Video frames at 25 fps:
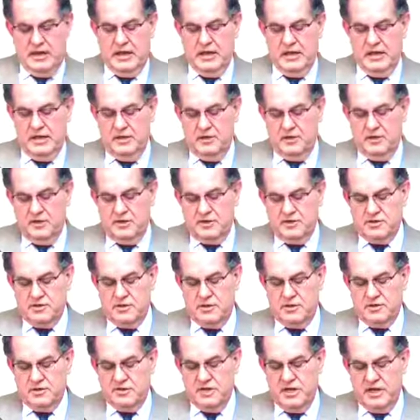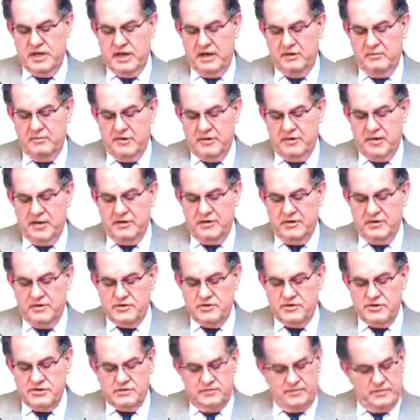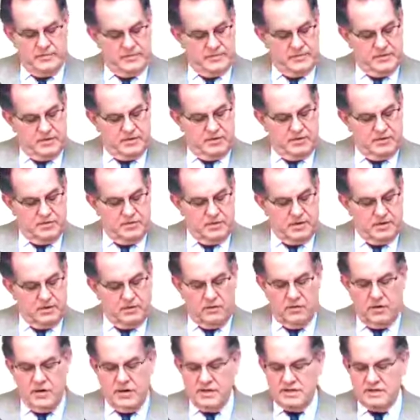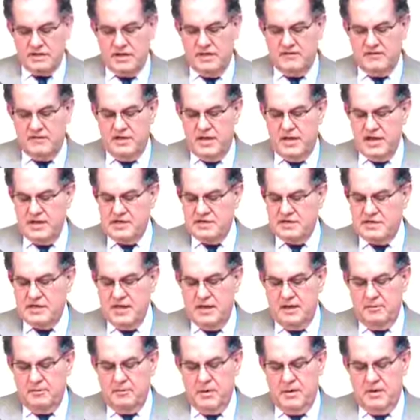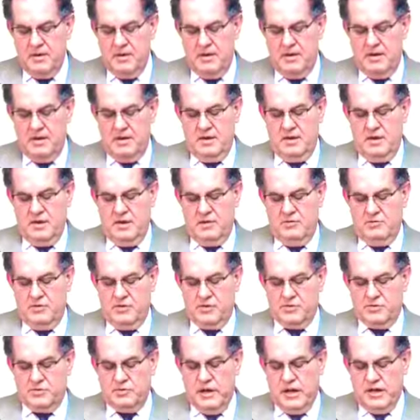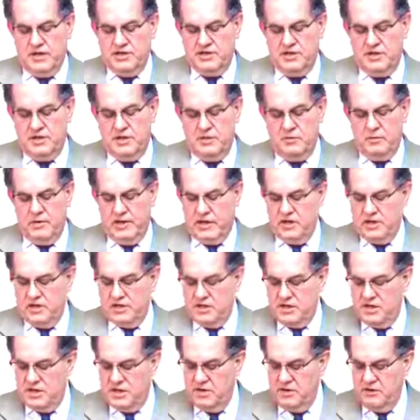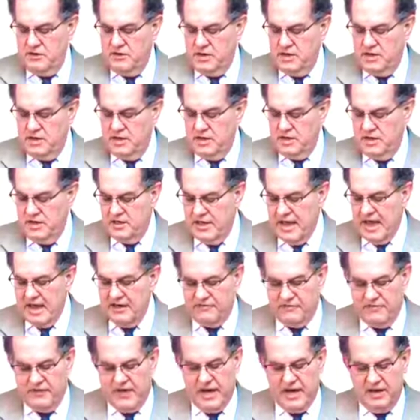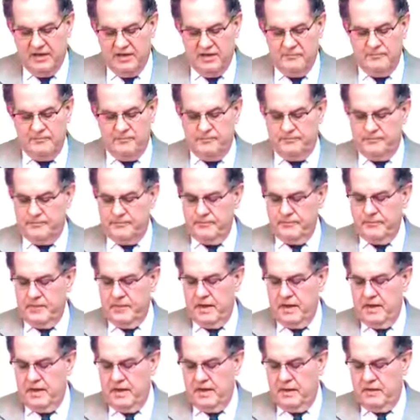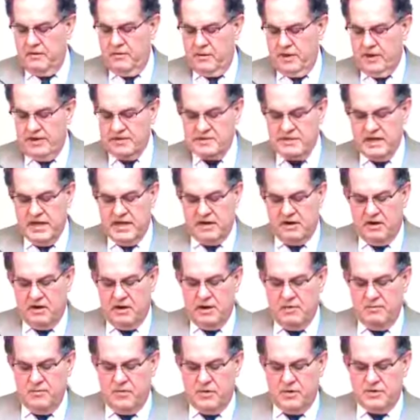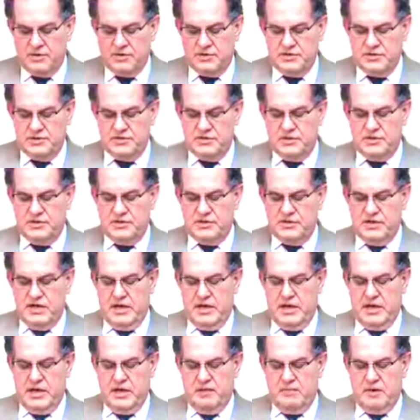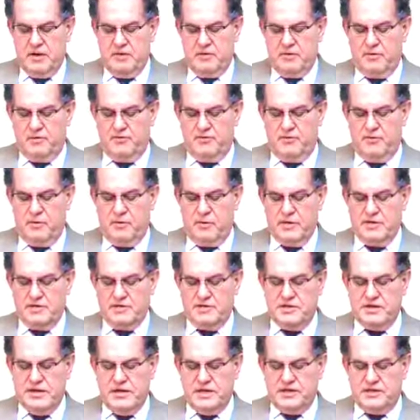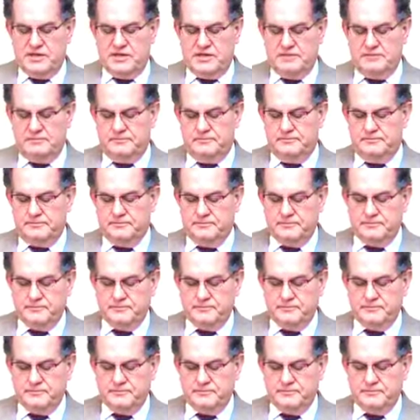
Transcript: and associating with others to whom the Lord has given that same persuasion that we continue in that faith. Let's take our hymn books and sing hymn number 46.